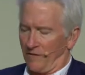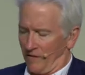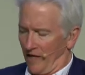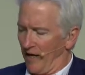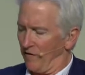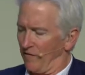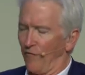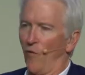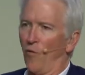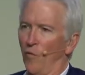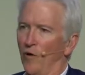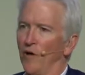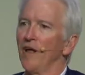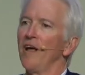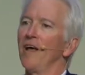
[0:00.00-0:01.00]
case
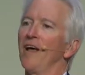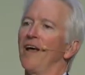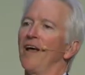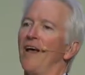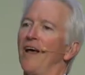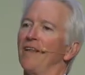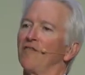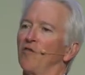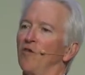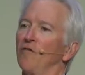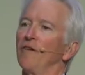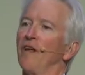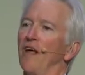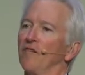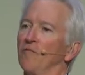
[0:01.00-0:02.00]
forward as
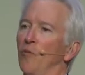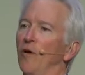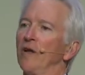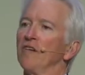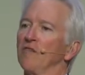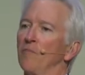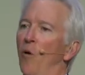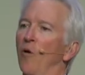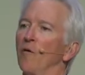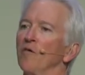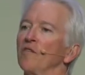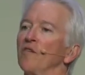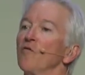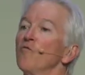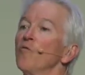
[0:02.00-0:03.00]
serving as Britain's
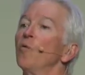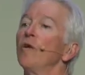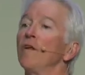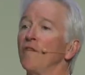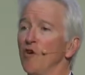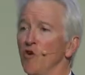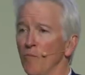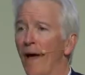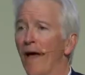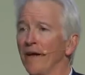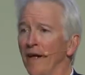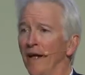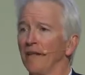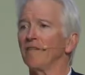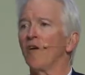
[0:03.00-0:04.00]
partners in ruling the new
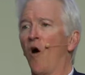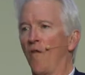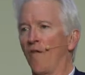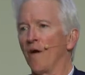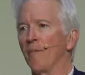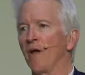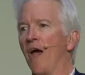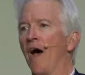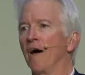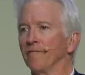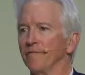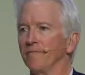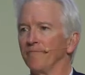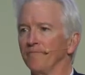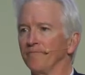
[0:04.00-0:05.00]
mandates on their behalf.